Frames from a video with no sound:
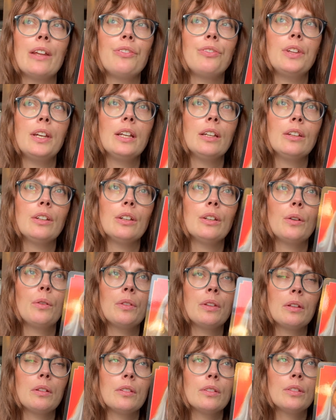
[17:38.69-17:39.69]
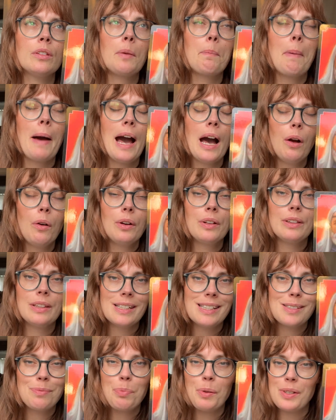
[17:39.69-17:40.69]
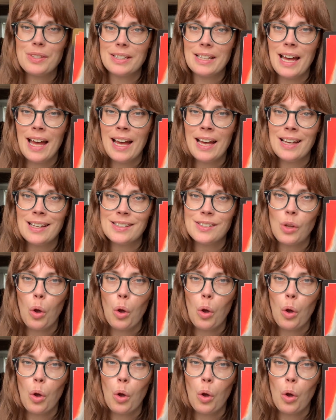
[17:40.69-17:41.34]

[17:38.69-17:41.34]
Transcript: think, you know, the power this person has